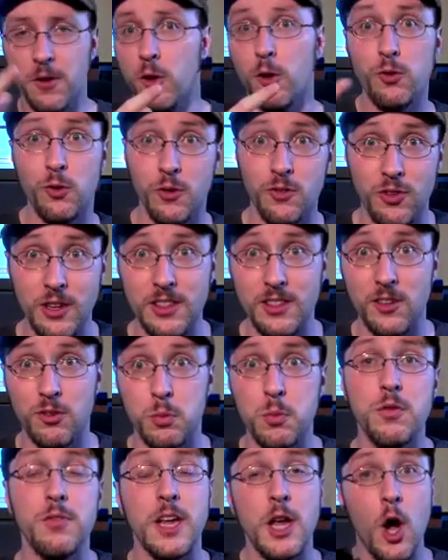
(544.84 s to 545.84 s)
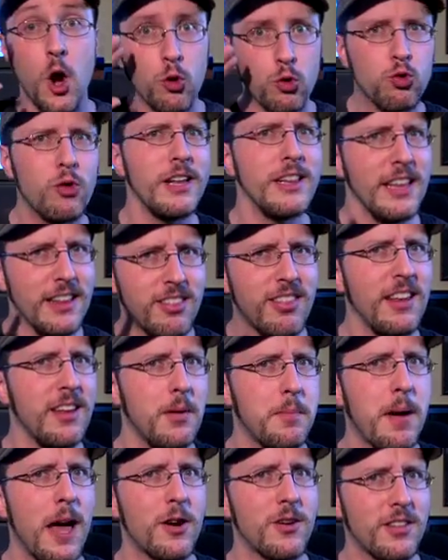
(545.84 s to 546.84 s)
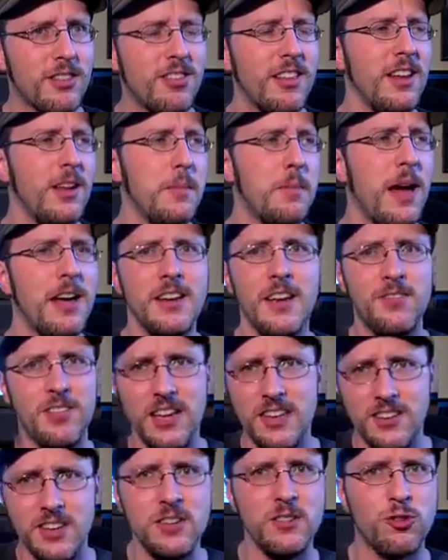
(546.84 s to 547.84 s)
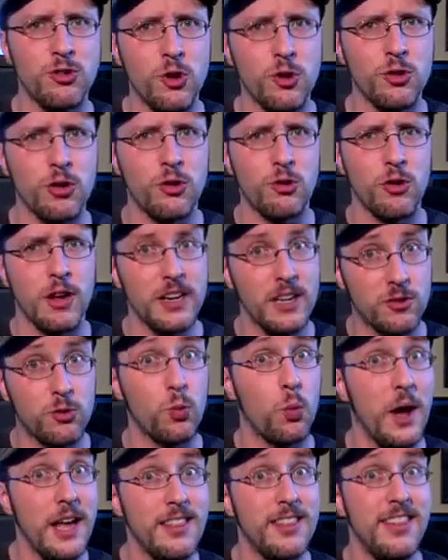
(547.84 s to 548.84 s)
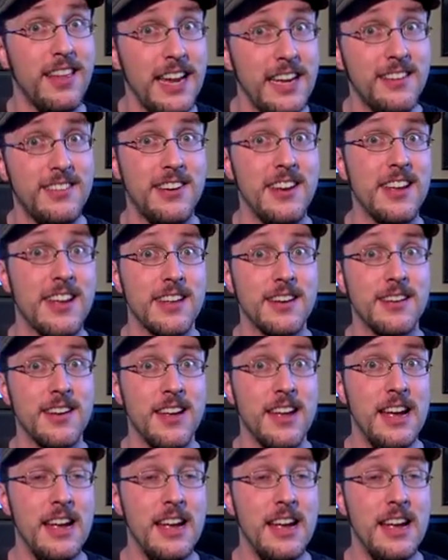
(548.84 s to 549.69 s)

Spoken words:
for those who have seen this movie, really think about it. Think about if they didn't show the credits when they did.